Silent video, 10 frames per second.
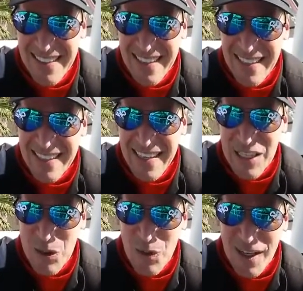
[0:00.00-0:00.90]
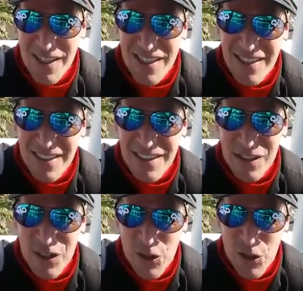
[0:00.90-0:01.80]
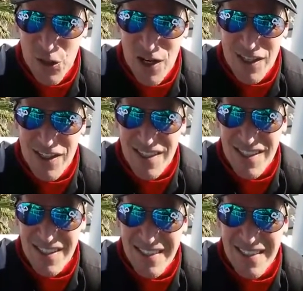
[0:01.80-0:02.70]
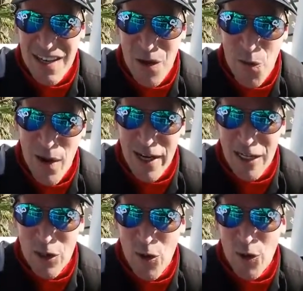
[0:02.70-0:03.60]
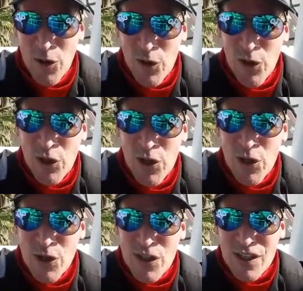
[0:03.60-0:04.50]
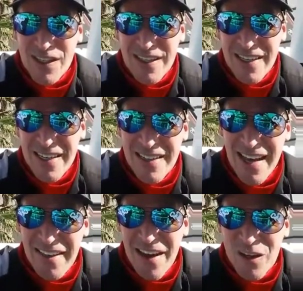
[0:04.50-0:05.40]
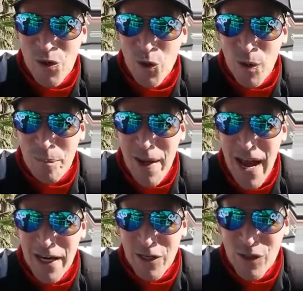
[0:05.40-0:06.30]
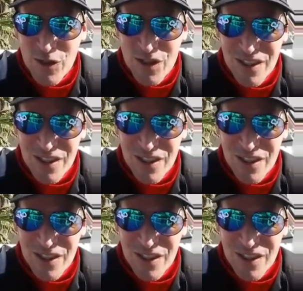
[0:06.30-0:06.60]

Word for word: And guess what? Two choices. One I'd call the good news, the other I'd call the bad news.